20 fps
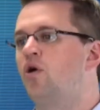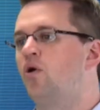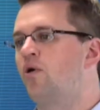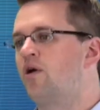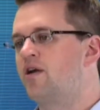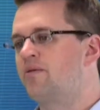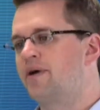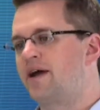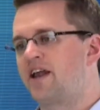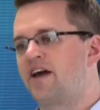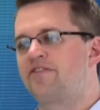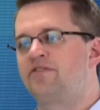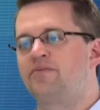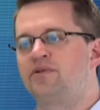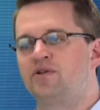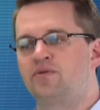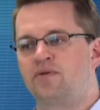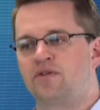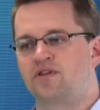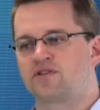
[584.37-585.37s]
Or you might have to
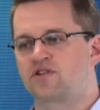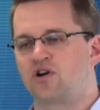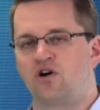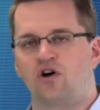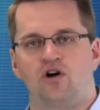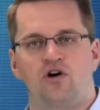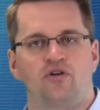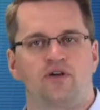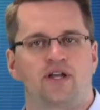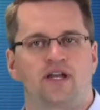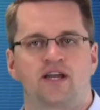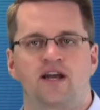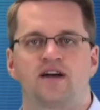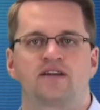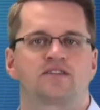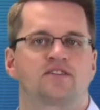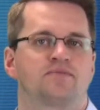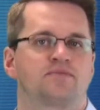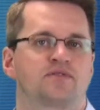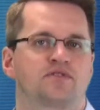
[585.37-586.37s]
be doing this all in
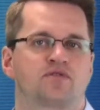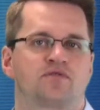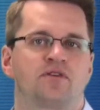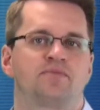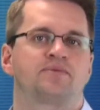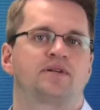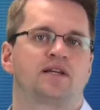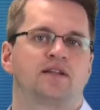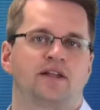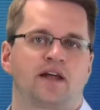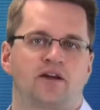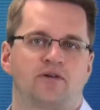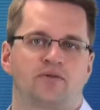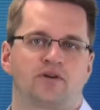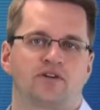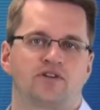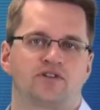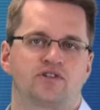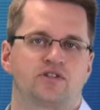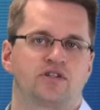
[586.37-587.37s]
custom scripting
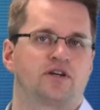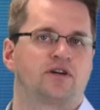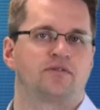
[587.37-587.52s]
language